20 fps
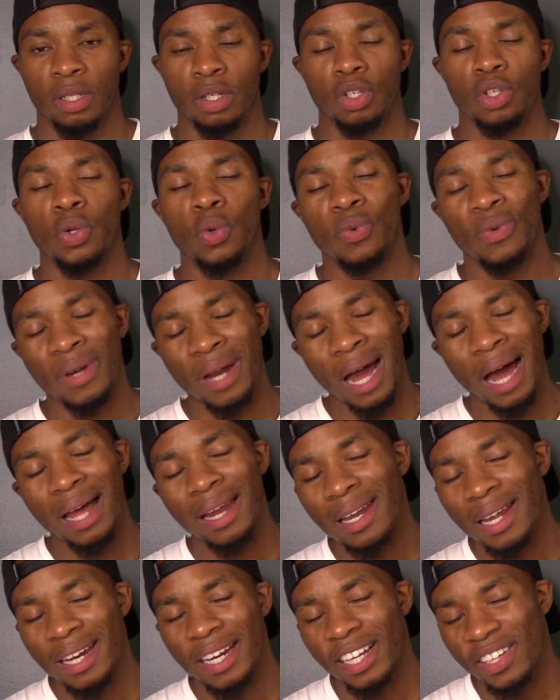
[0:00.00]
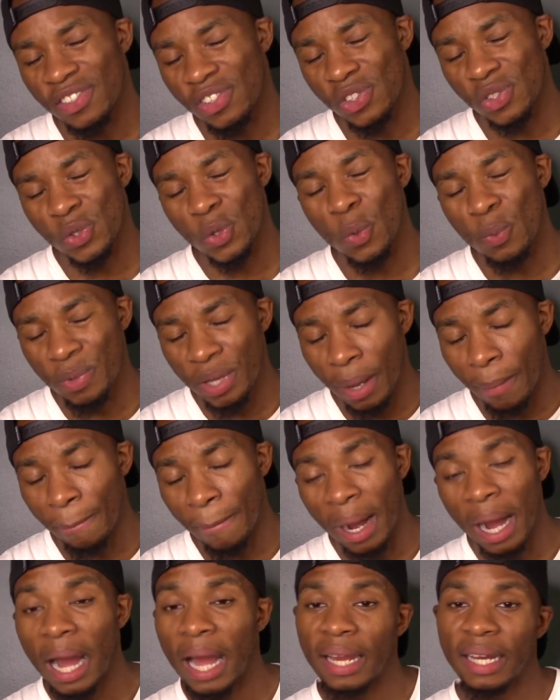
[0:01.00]
Do not let it consume your
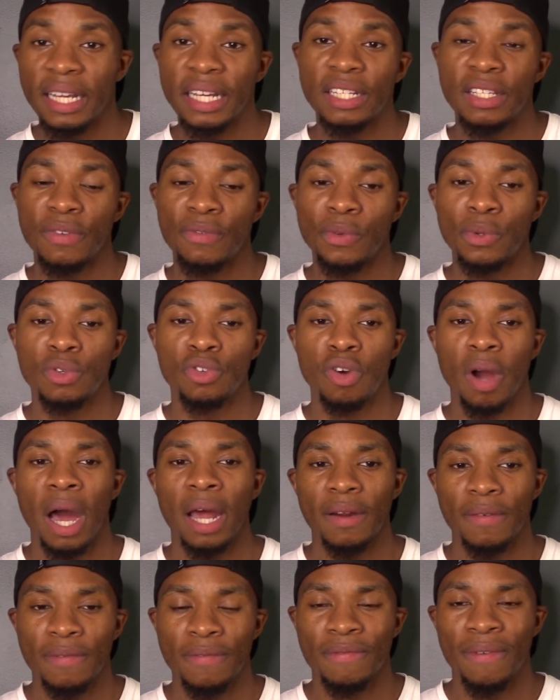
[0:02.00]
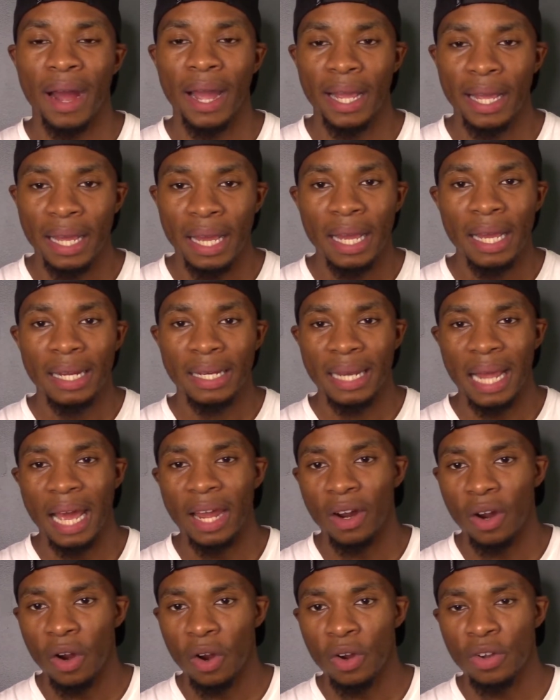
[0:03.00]
mind, because if you try to fight
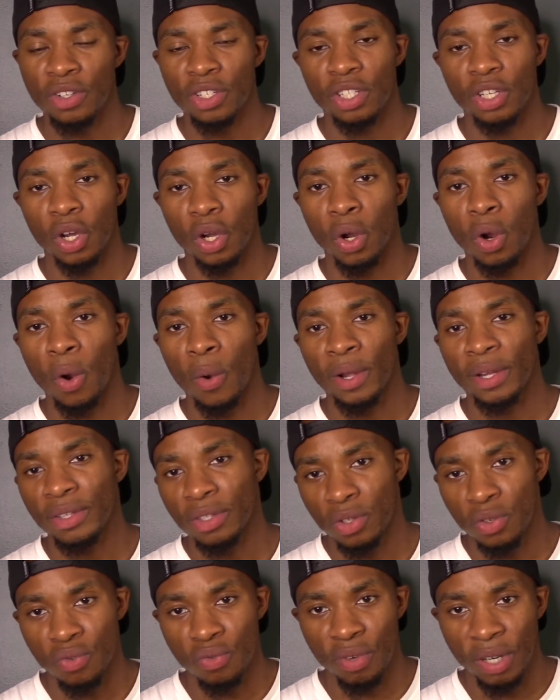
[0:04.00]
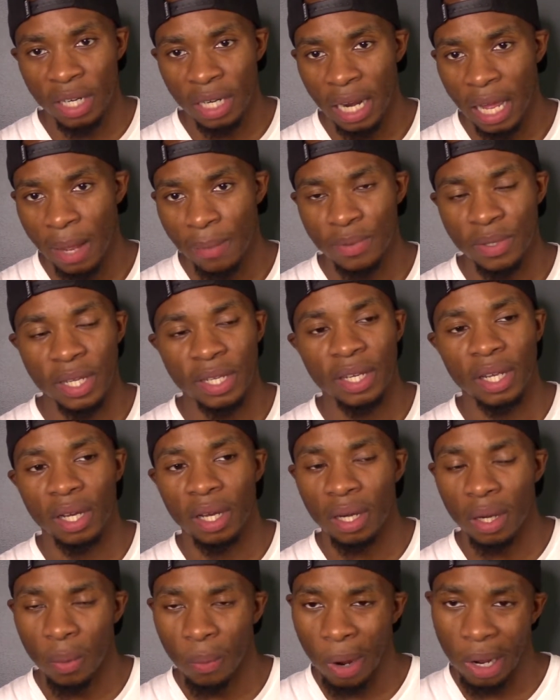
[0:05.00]
that urge, you're going to relapse and you're
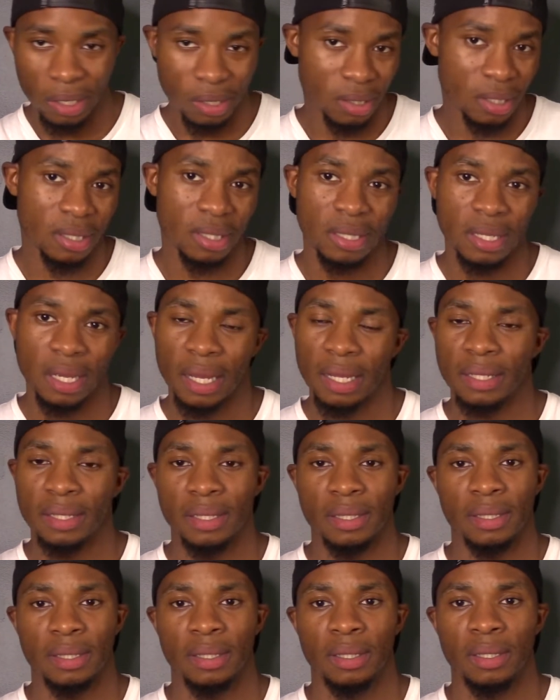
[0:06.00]
gonna watch the sights.